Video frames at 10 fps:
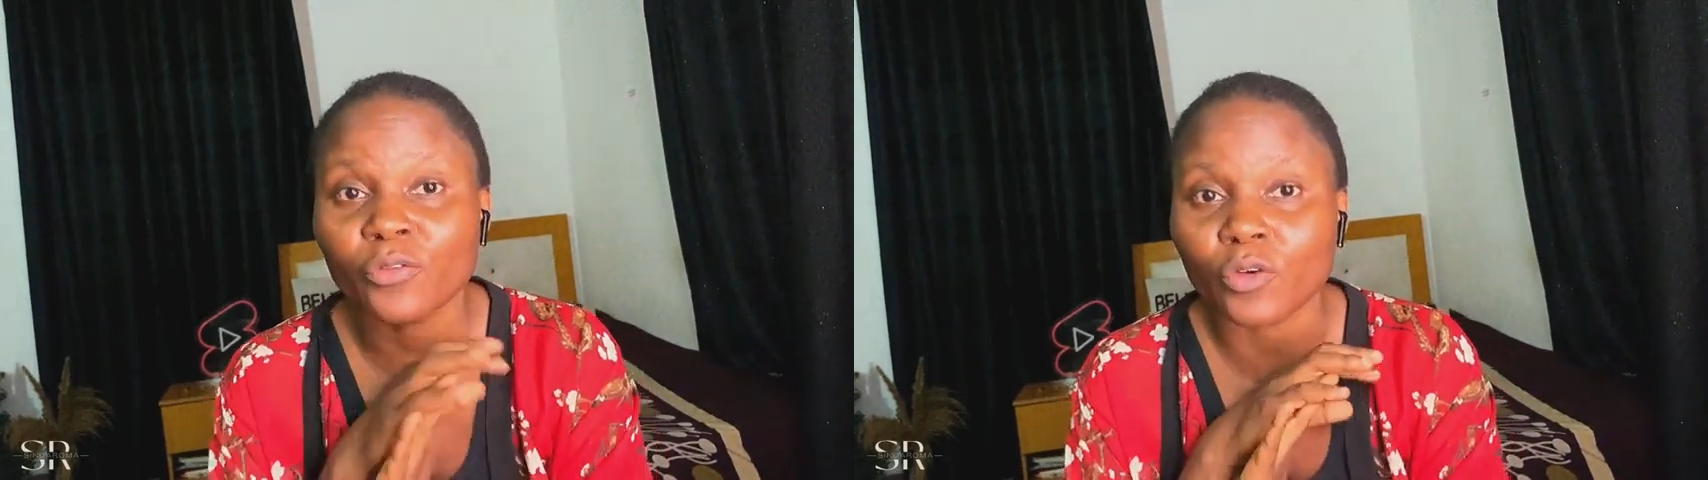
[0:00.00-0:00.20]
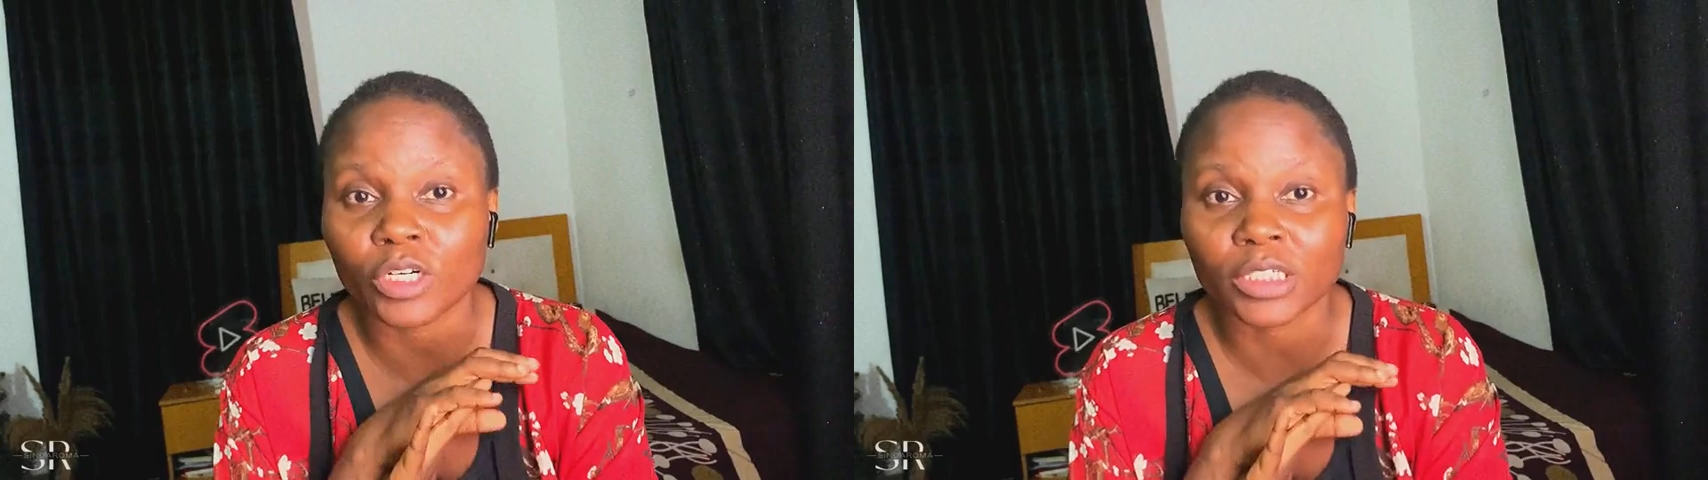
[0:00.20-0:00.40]

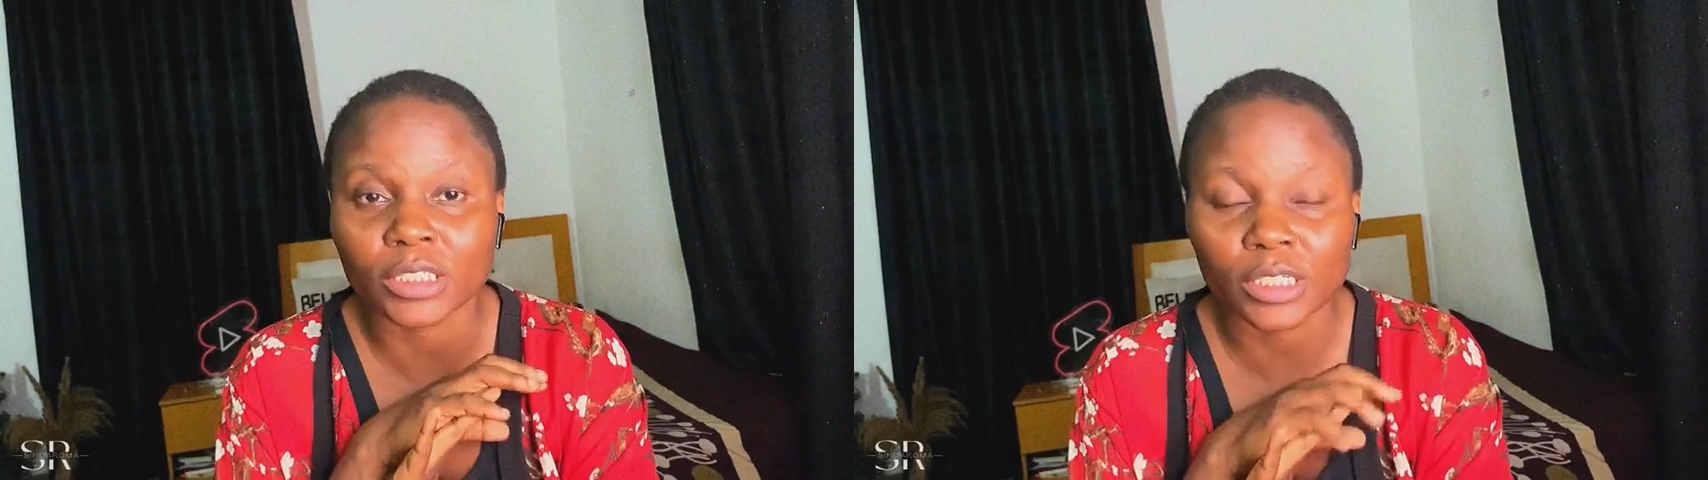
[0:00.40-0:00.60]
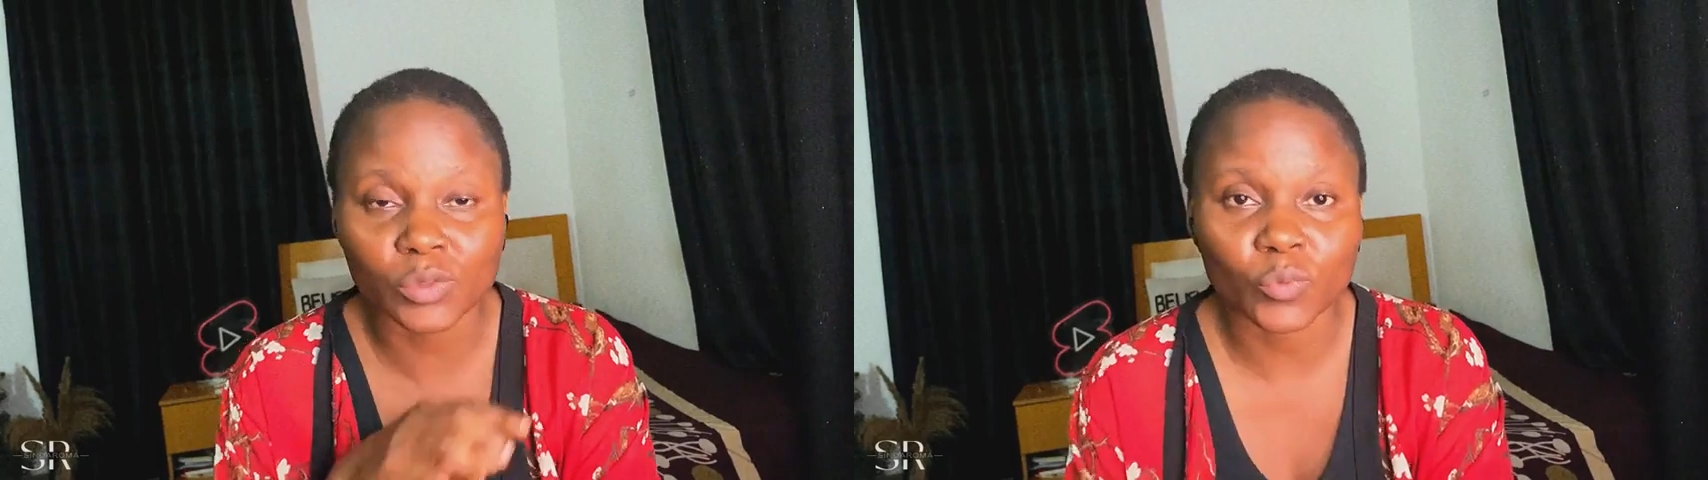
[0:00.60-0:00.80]
for
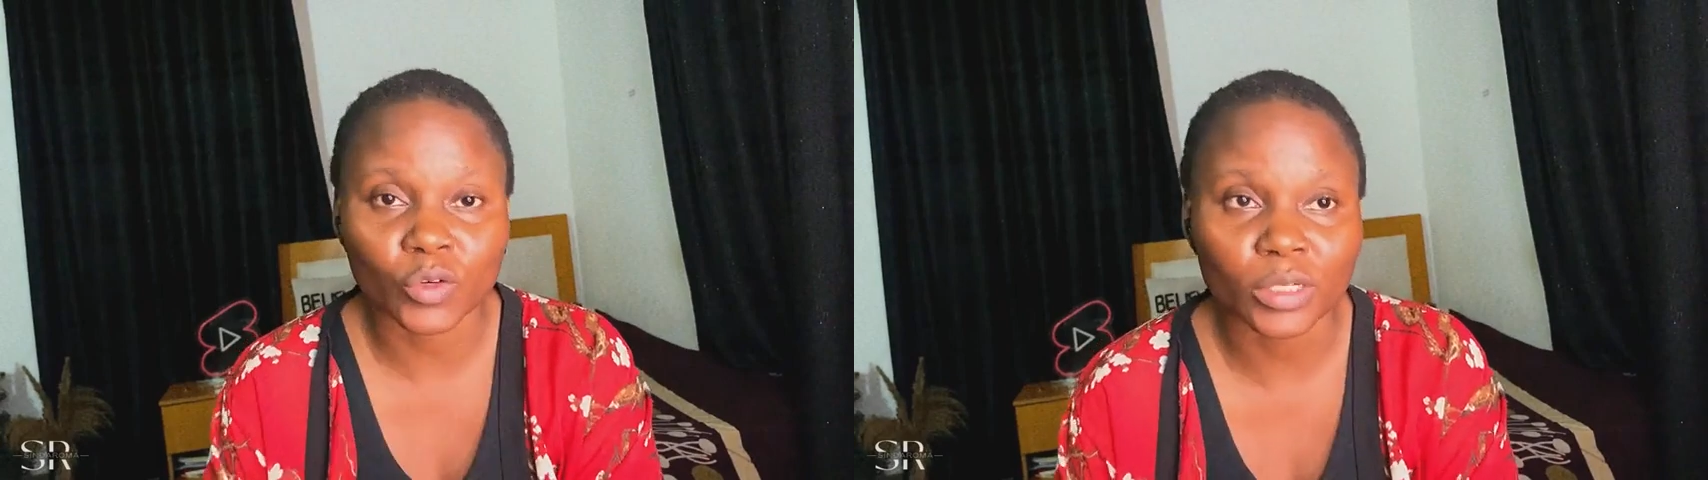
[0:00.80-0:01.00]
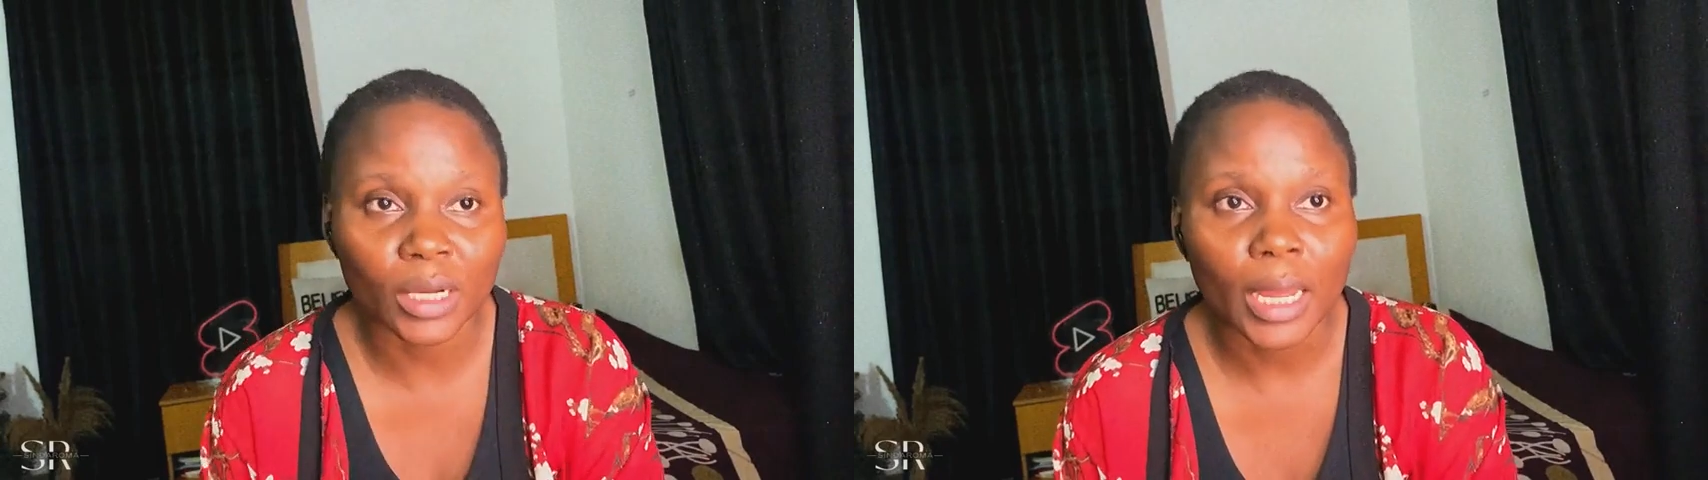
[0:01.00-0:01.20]
this
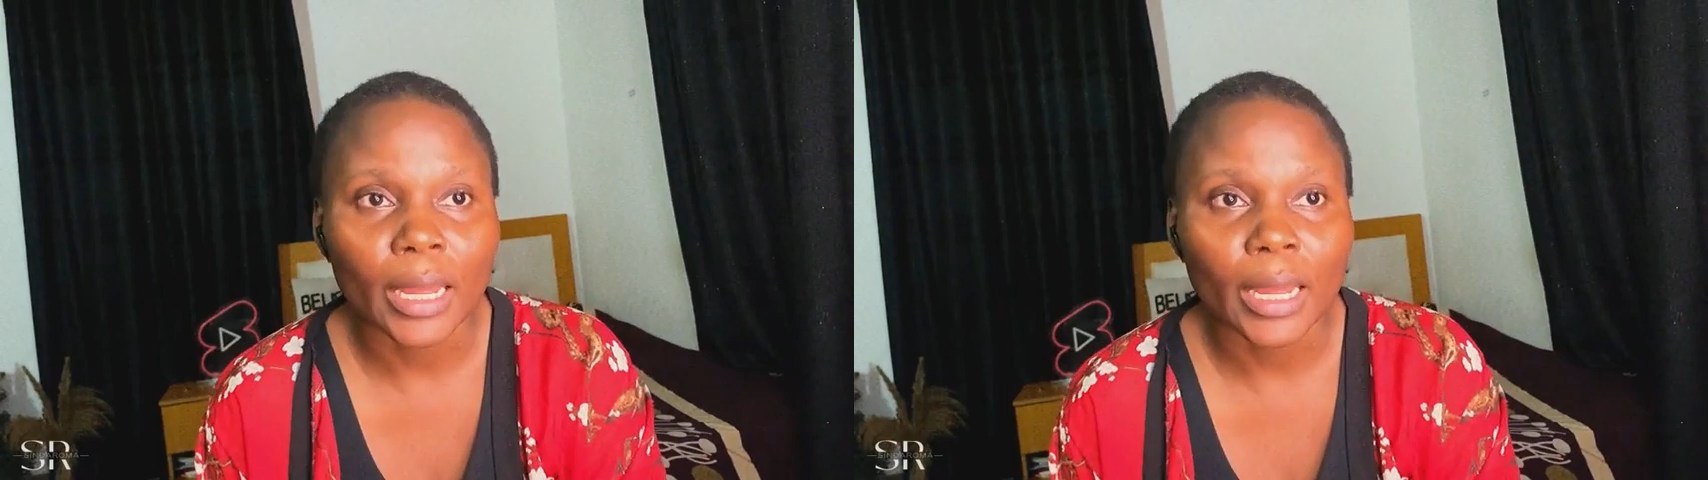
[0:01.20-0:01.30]
one